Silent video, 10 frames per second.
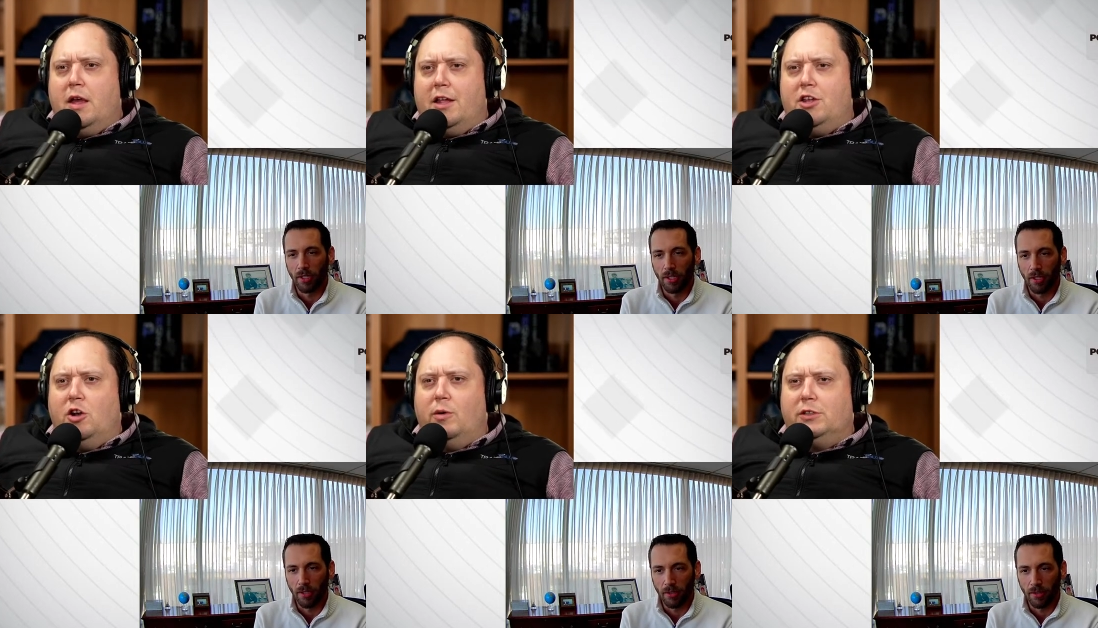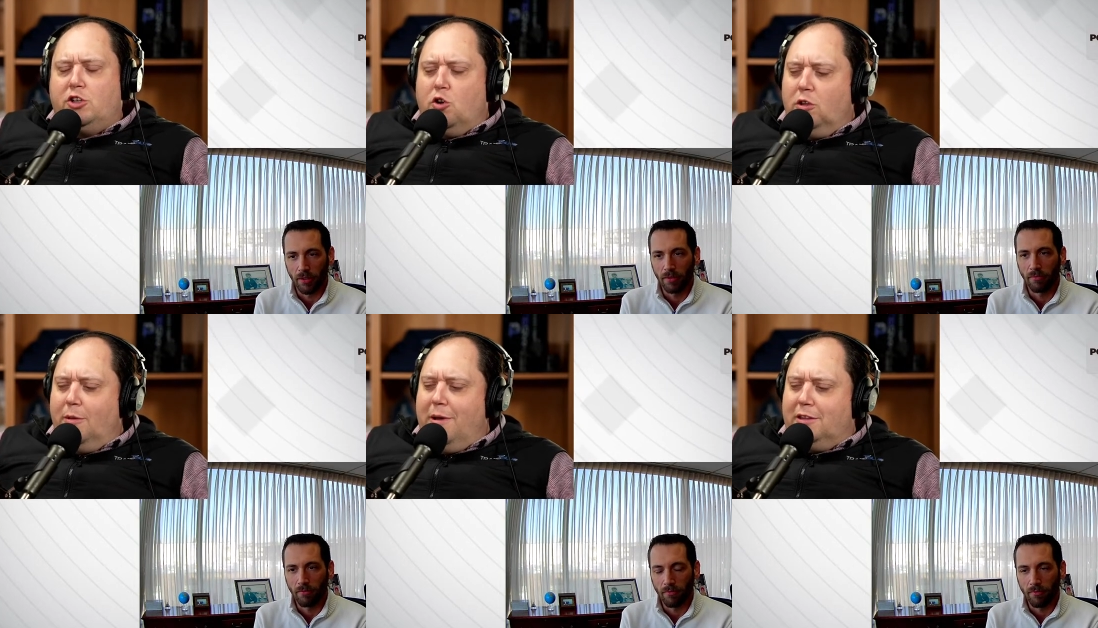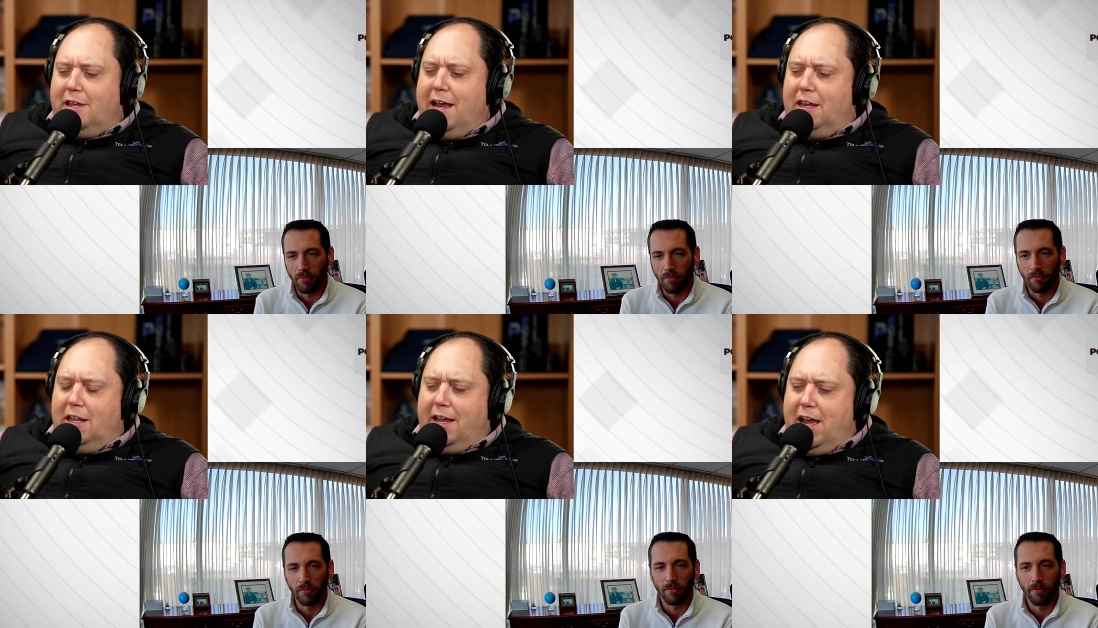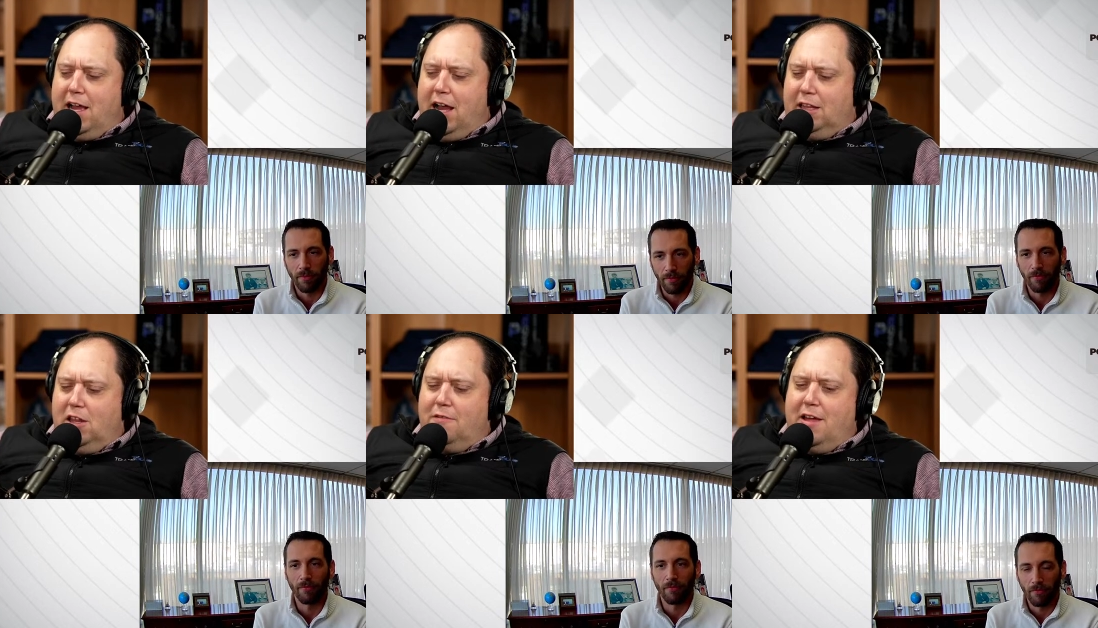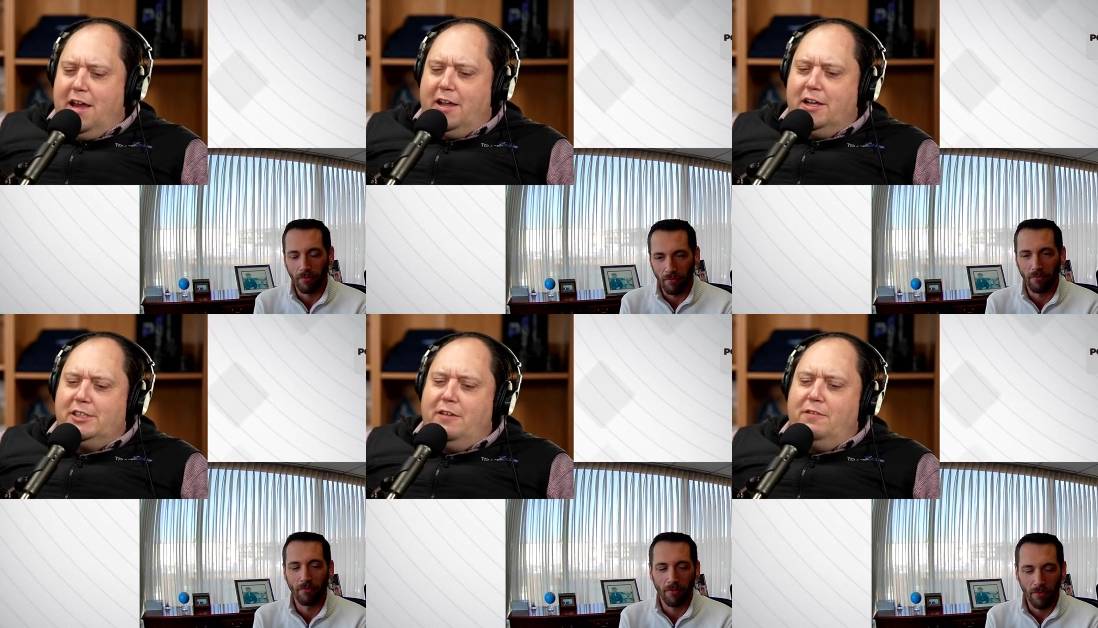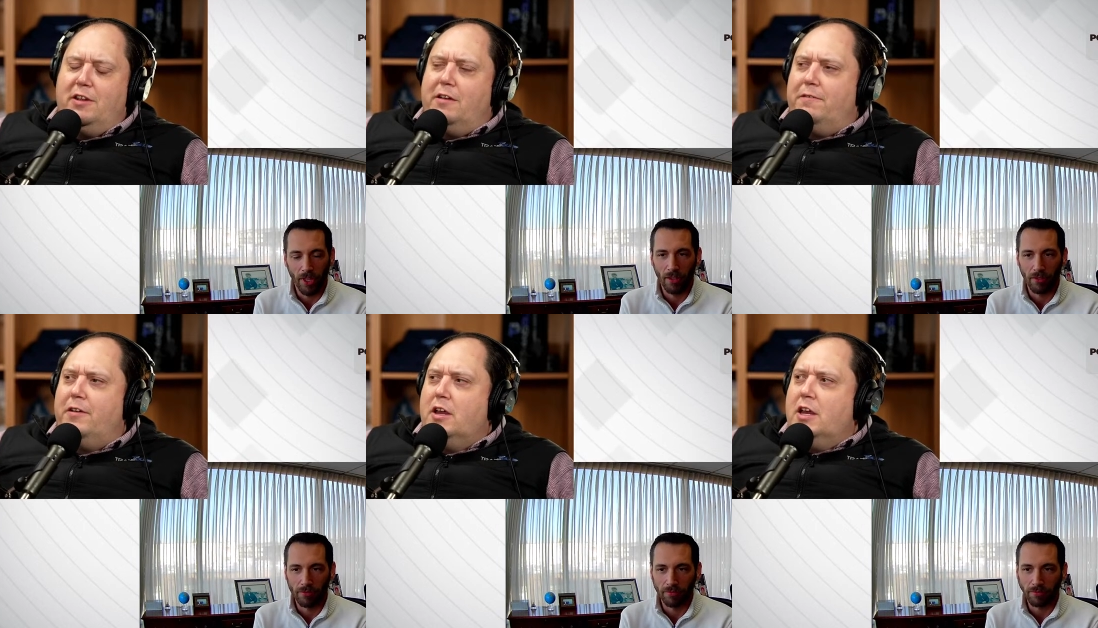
Speaker 1: And you know what's cool about that? Like I, I love that because even if